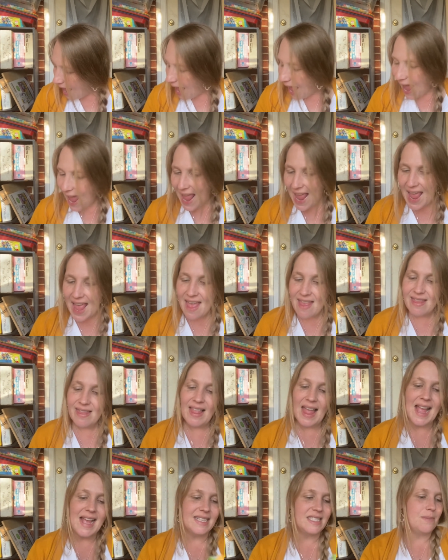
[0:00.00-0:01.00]
And
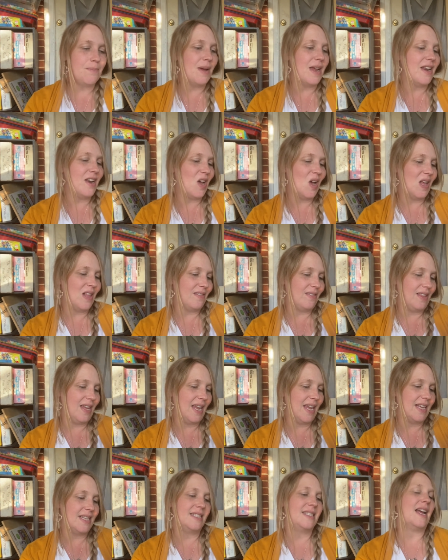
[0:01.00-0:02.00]
last but not
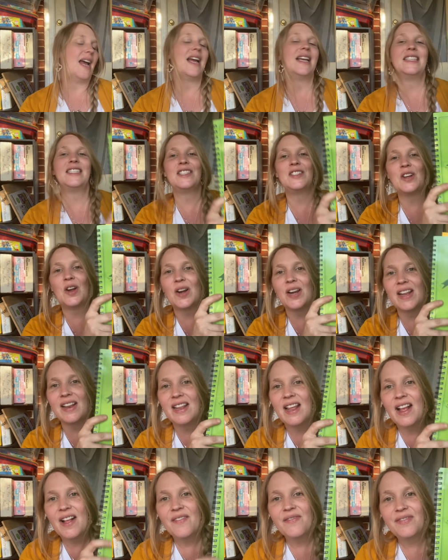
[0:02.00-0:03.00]
least, I
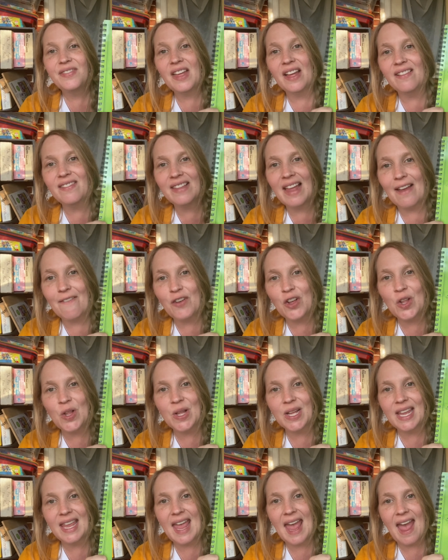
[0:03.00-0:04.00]
started the
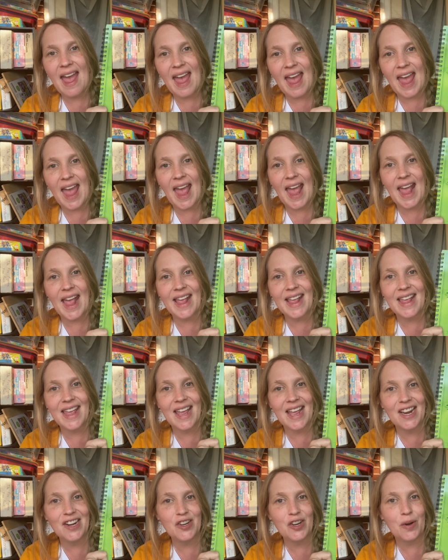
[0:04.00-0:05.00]
Level K
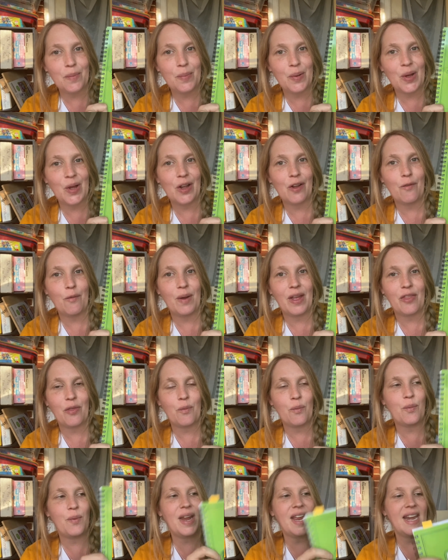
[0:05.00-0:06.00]
Kinder book with
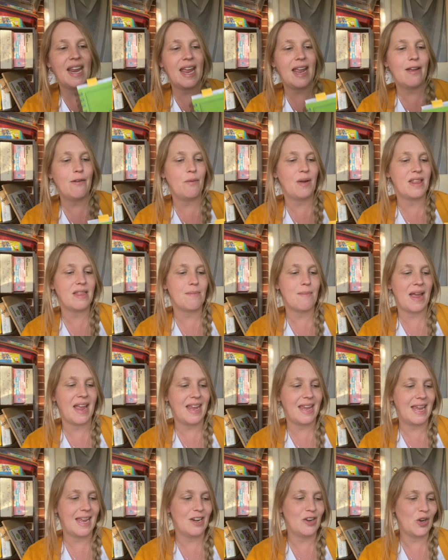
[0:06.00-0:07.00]
Reading with
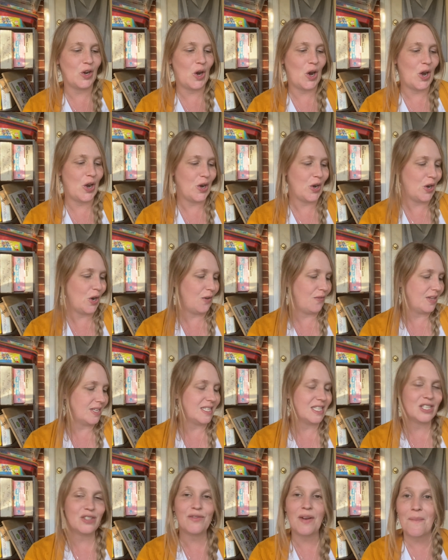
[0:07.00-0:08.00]
My Kindergartner.
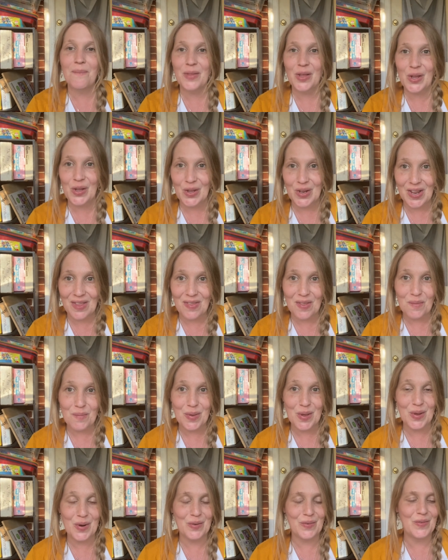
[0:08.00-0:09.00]
This is from the Good and the
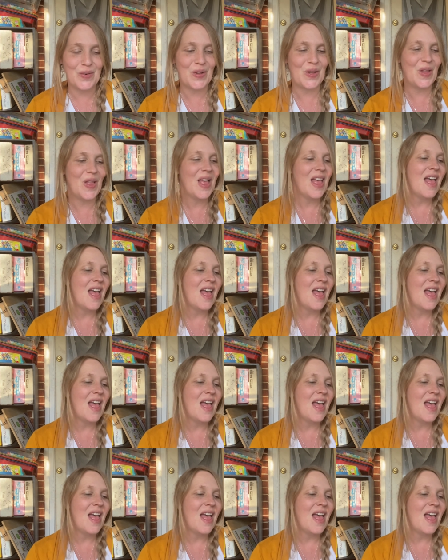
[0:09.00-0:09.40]
Beautiful.